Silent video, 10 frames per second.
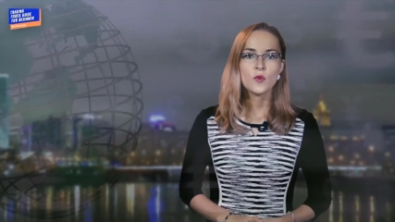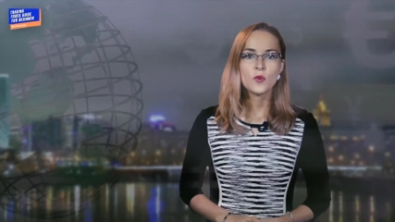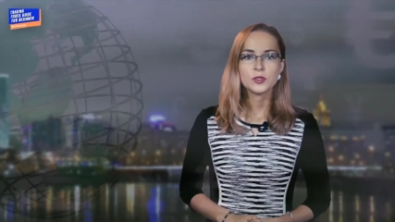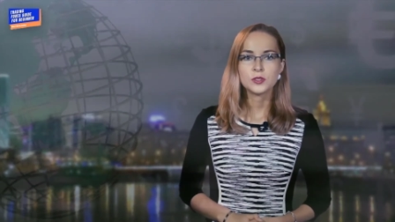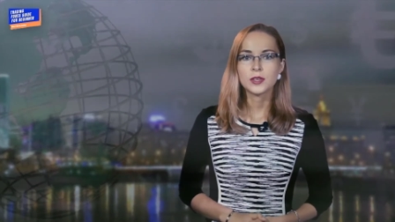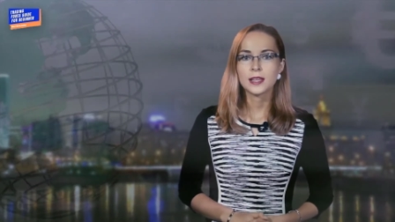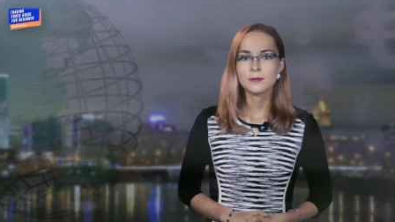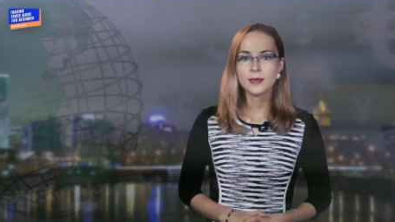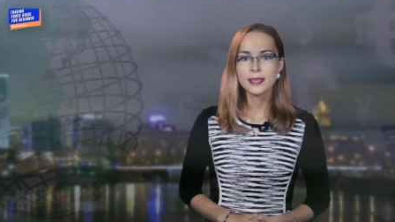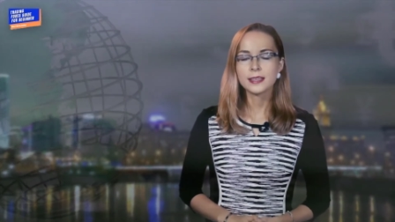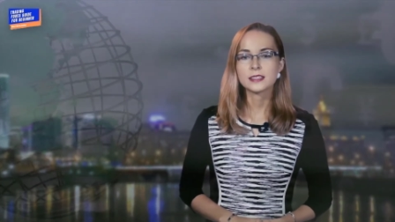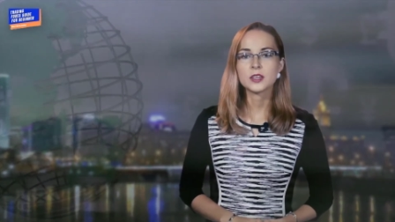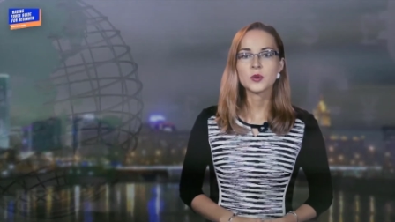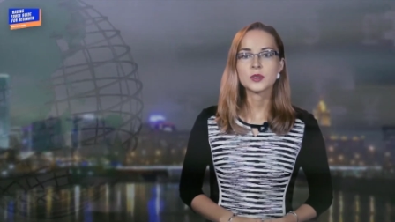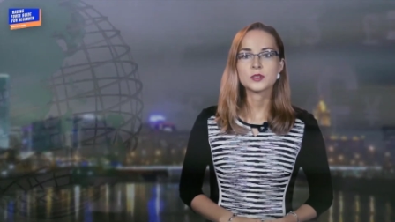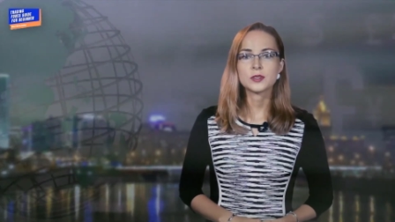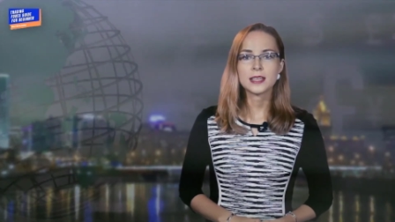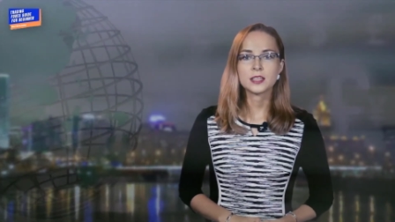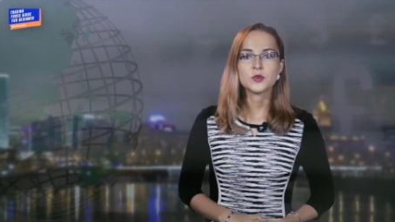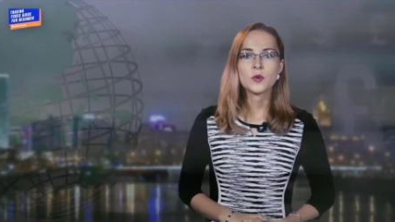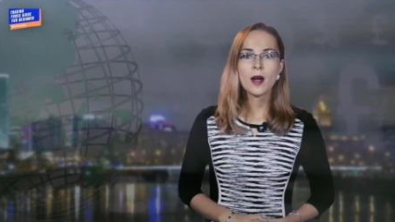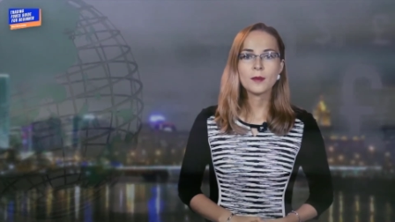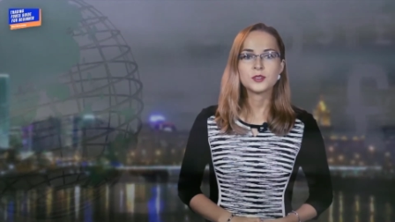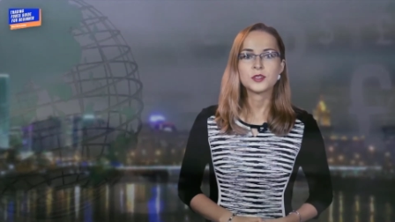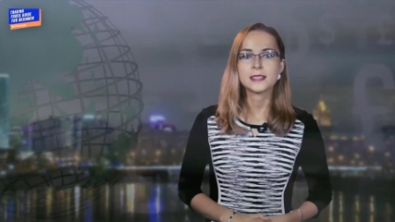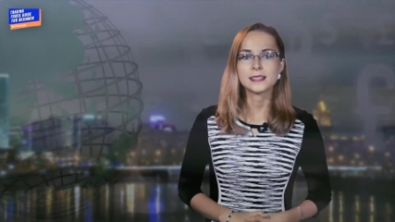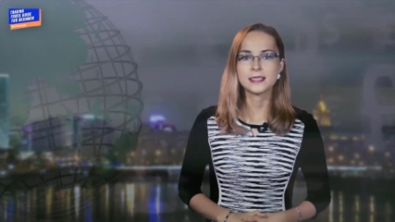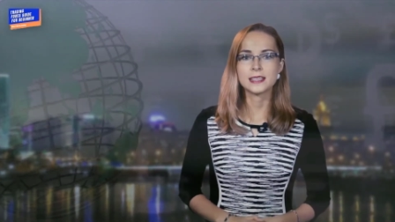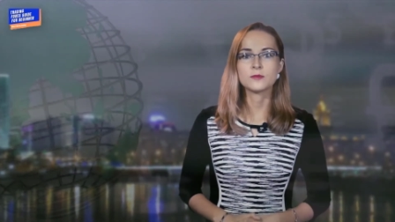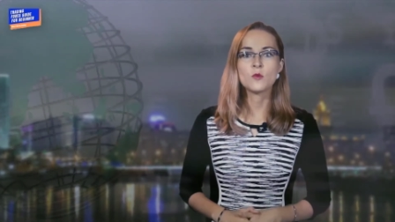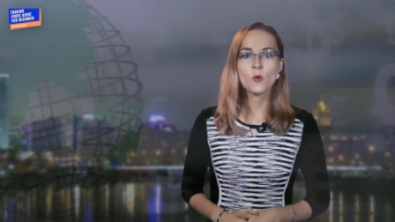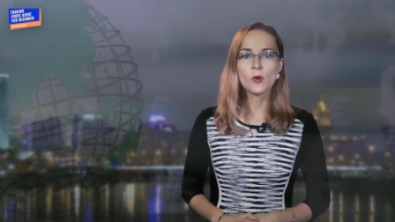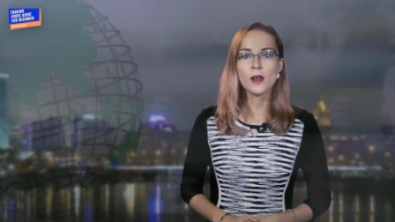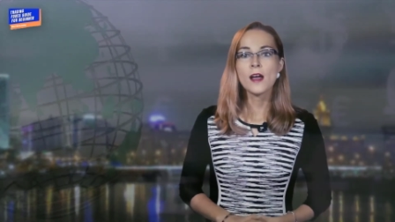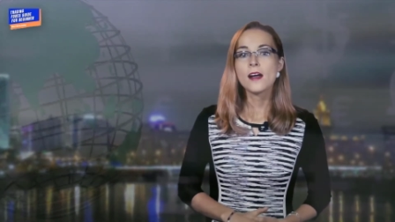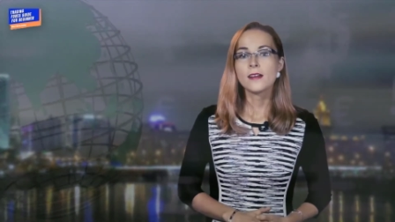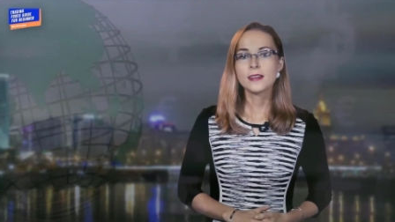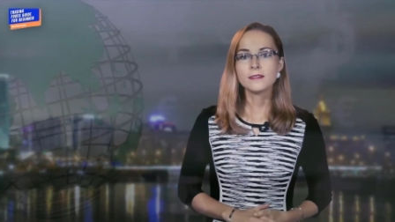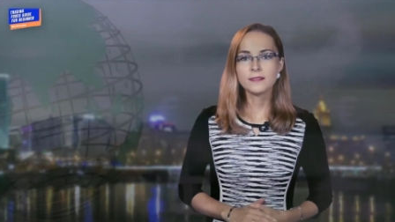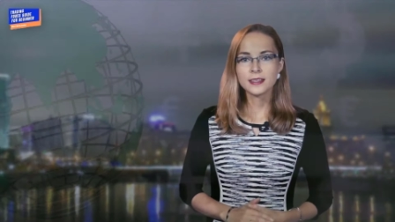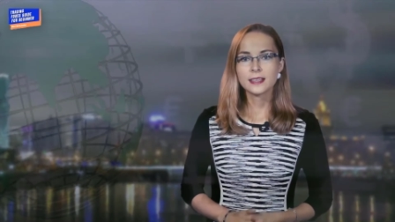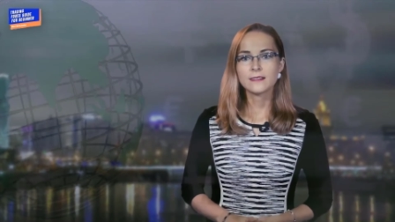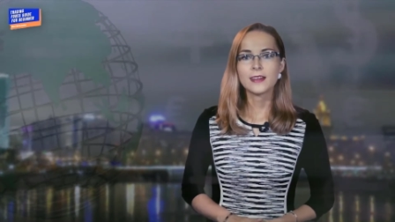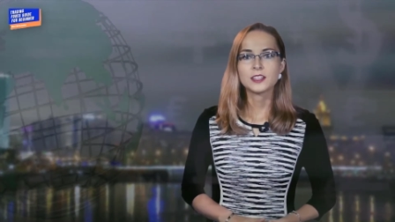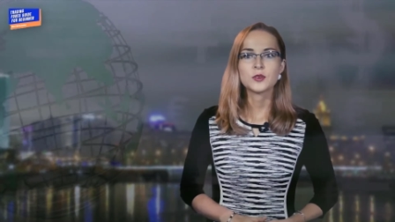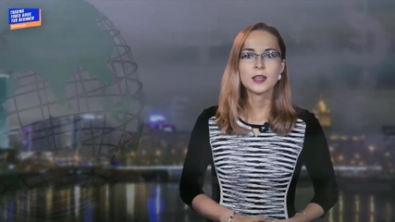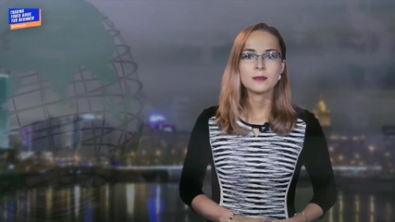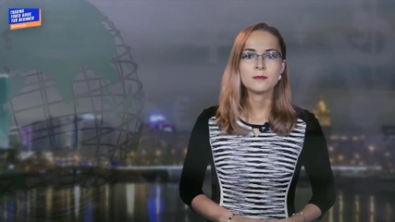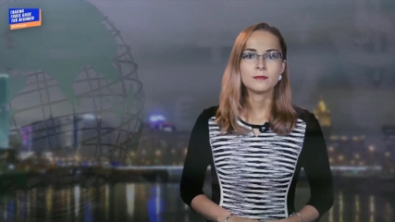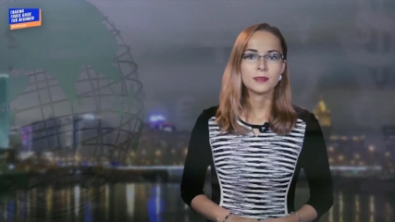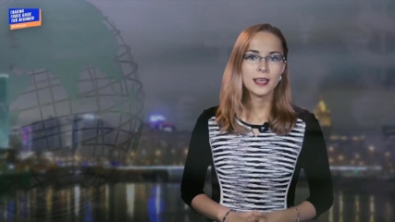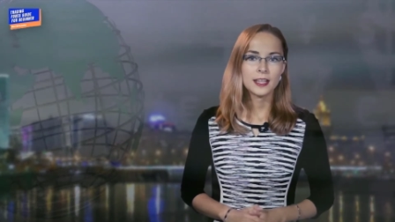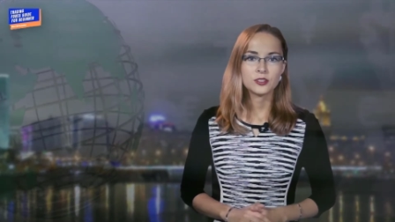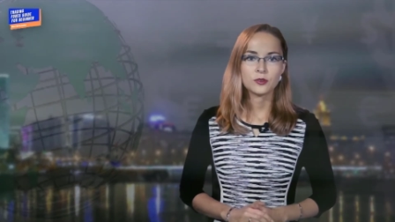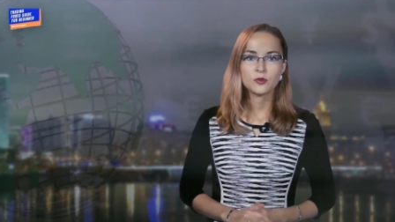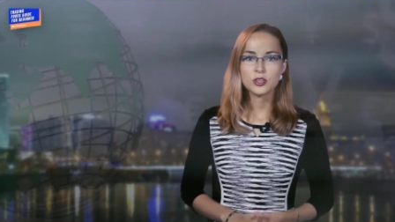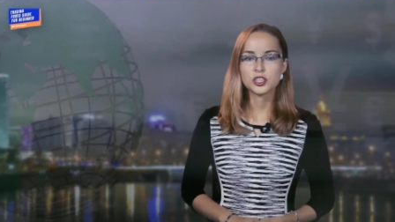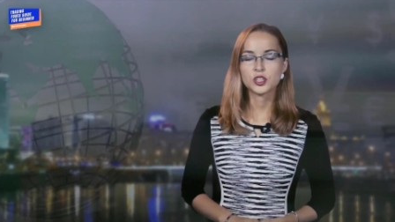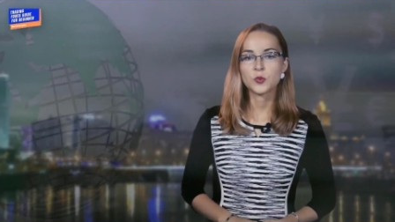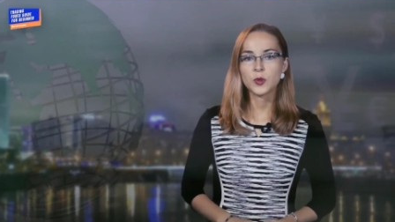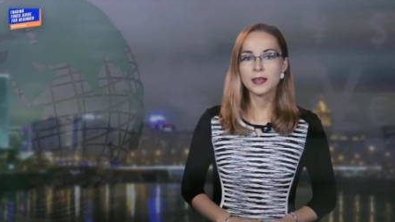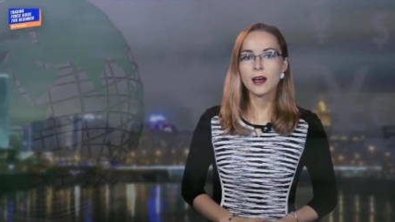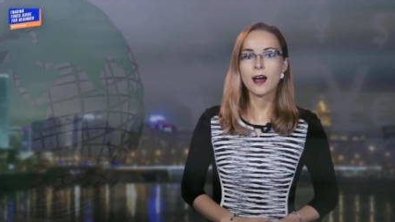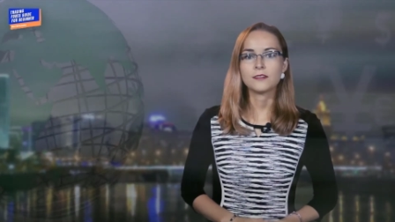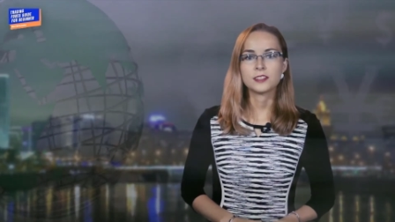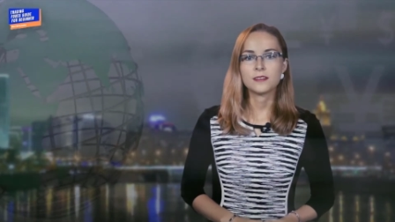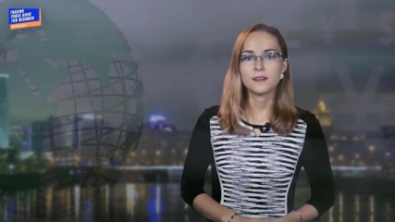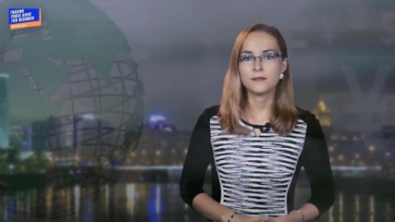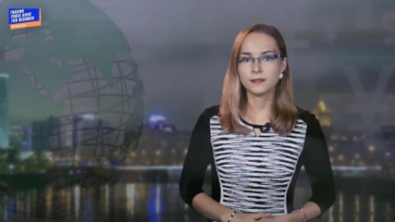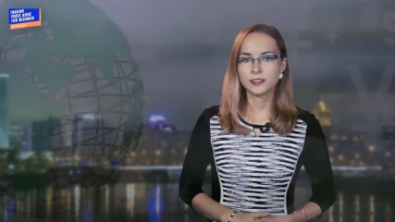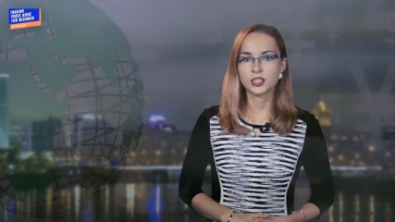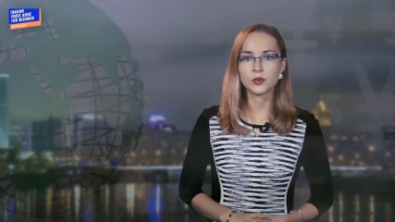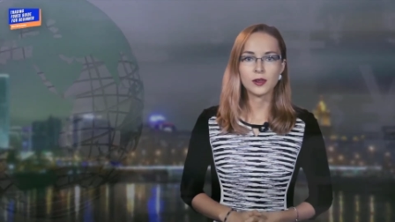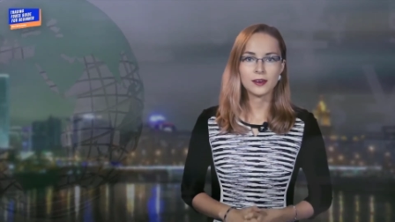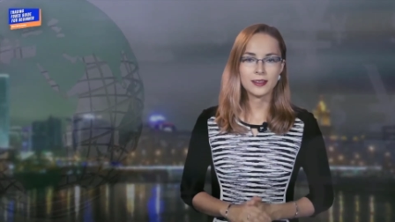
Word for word: for what you can make is going to set you up to succeed more than thinking that you can get rich quick after the $50